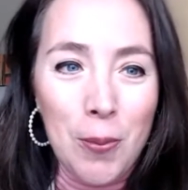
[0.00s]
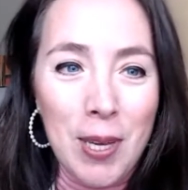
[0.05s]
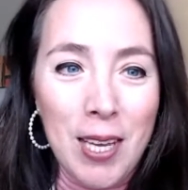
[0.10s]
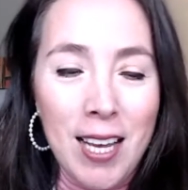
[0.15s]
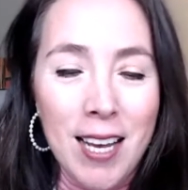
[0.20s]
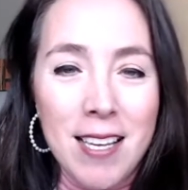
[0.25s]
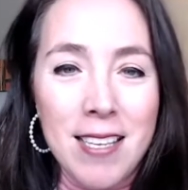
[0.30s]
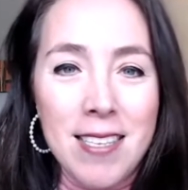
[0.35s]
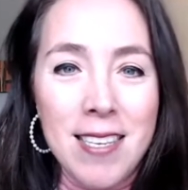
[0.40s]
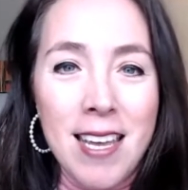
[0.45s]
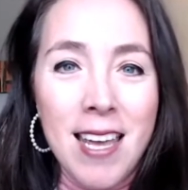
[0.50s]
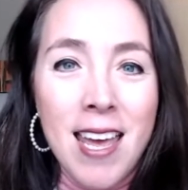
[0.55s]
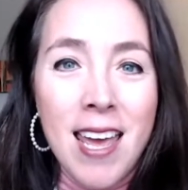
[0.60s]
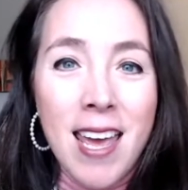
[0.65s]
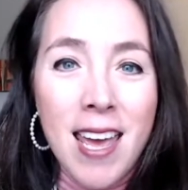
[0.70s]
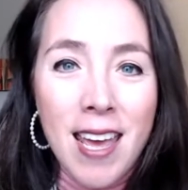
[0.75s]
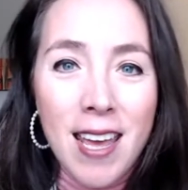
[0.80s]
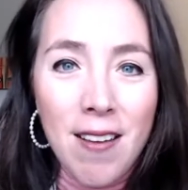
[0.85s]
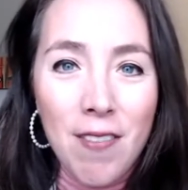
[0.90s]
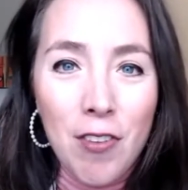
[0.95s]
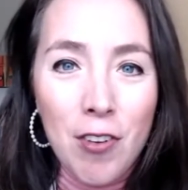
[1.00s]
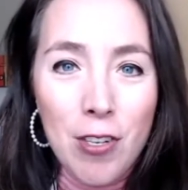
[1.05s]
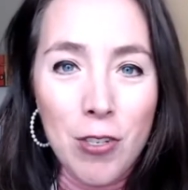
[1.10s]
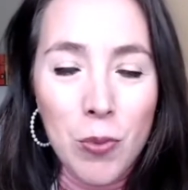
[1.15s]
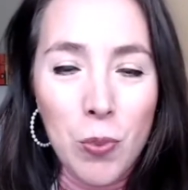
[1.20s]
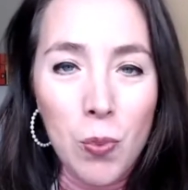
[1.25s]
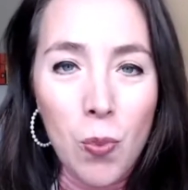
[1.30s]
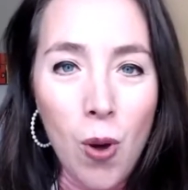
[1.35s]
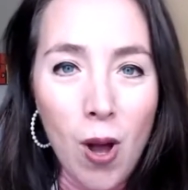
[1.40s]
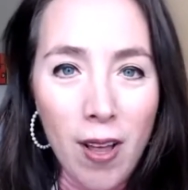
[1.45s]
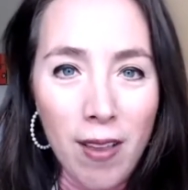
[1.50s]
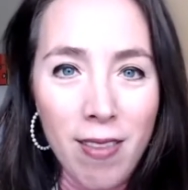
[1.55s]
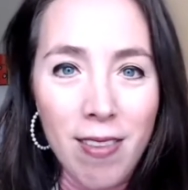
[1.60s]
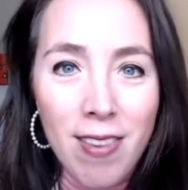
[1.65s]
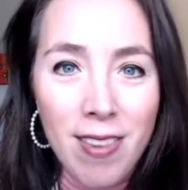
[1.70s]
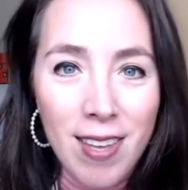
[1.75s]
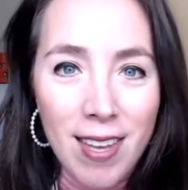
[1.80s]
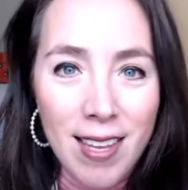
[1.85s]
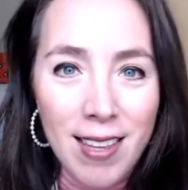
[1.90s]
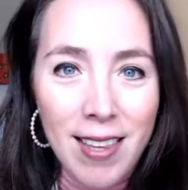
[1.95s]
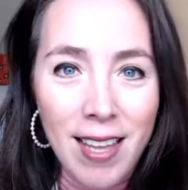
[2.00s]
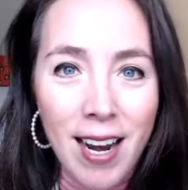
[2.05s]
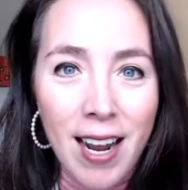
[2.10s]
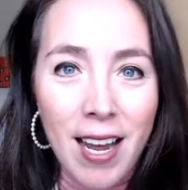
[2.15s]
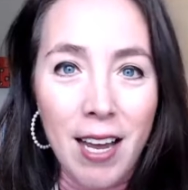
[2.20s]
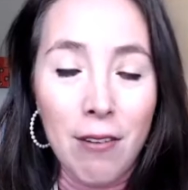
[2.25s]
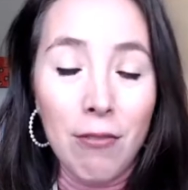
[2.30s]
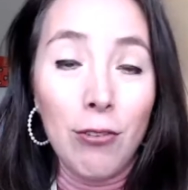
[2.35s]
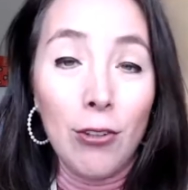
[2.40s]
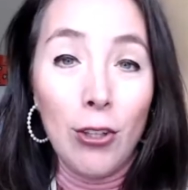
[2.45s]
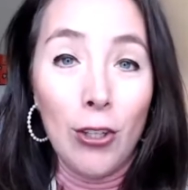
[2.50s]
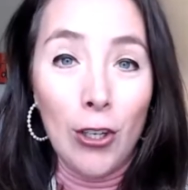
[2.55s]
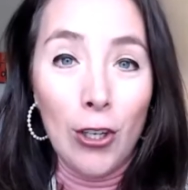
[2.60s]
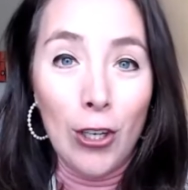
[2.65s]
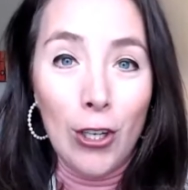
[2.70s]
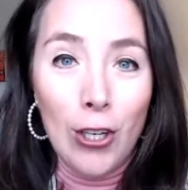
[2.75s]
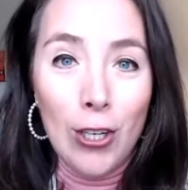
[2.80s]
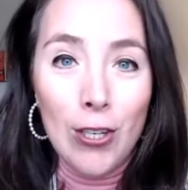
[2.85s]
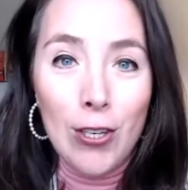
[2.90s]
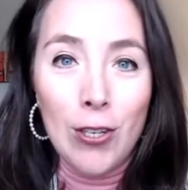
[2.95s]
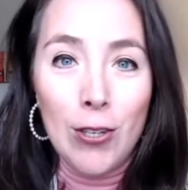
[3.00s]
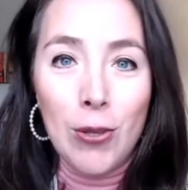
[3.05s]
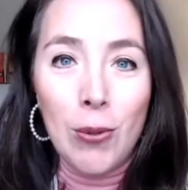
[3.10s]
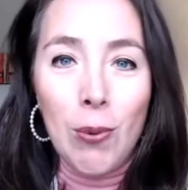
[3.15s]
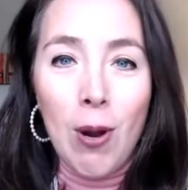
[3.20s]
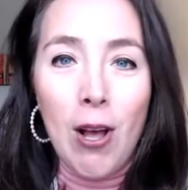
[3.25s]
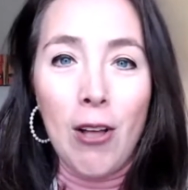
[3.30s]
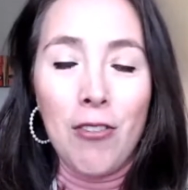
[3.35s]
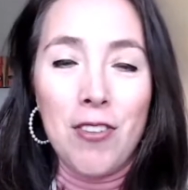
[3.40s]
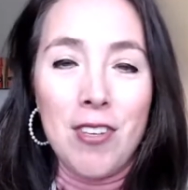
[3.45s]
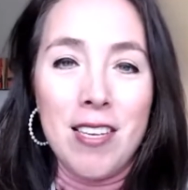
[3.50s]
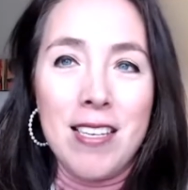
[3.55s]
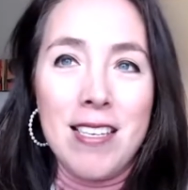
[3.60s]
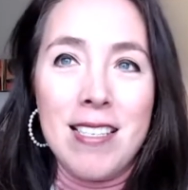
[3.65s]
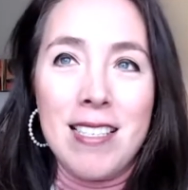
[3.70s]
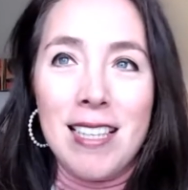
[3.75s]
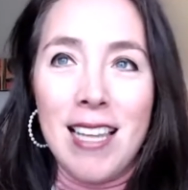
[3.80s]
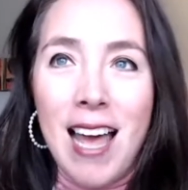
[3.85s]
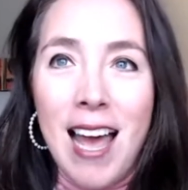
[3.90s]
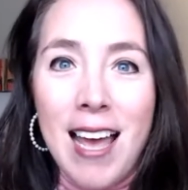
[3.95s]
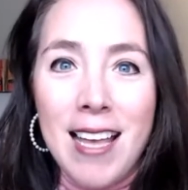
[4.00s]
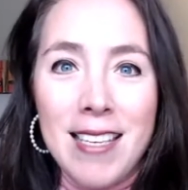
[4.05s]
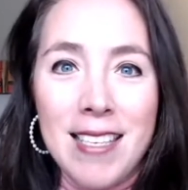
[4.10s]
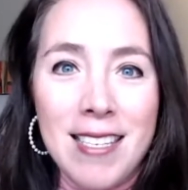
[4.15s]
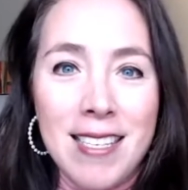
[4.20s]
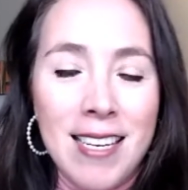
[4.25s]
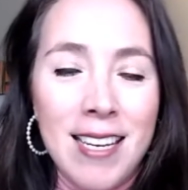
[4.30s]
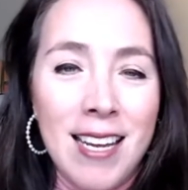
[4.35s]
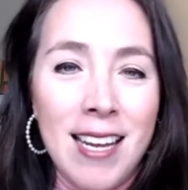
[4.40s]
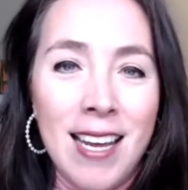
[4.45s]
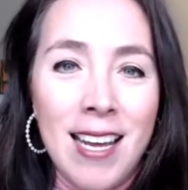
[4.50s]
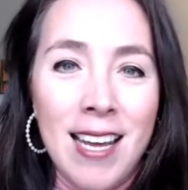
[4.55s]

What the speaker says: Because if there's one thing that I've learned throughout these last